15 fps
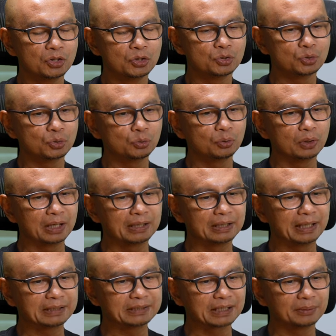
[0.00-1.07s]
so at
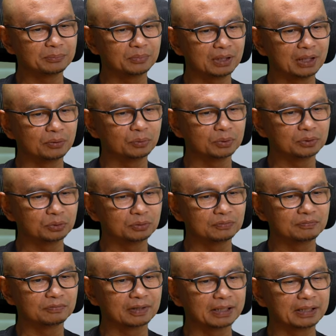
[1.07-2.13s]
that time i wanted to
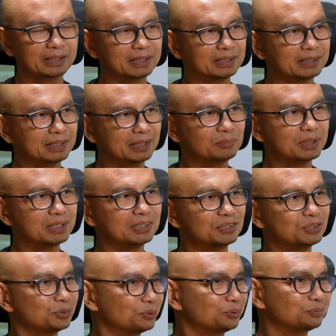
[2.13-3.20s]
find entertainment
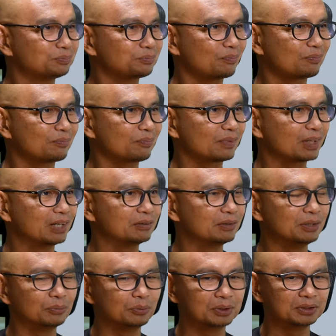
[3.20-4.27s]
show I
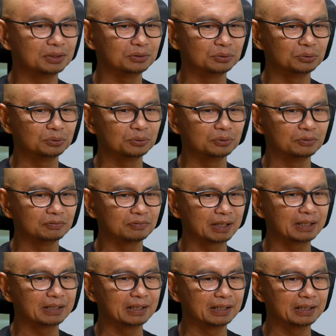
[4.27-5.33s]
really wanted to
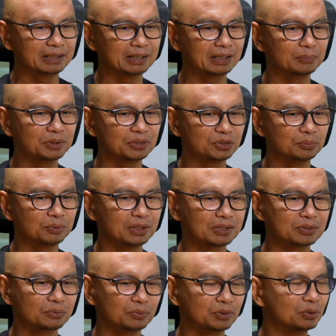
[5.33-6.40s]
find an entertainment show
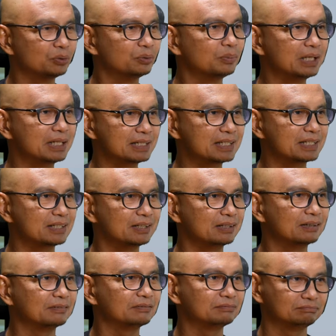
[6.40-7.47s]
because we know Malaysians
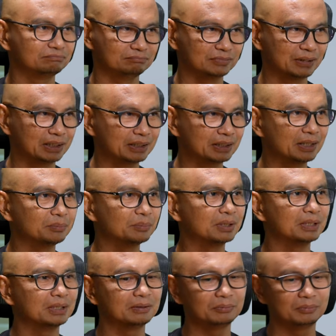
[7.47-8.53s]
love
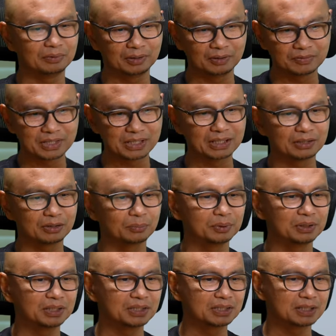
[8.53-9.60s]
entertainment, love singing
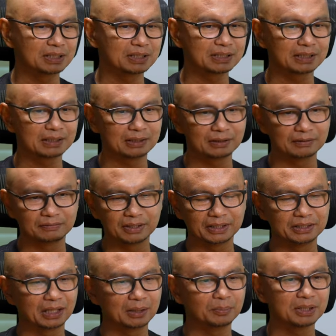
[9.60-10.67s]
competitions, and love their
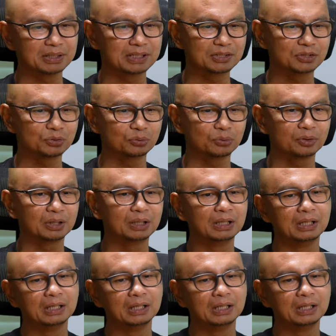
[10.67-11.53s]
dramas and so on.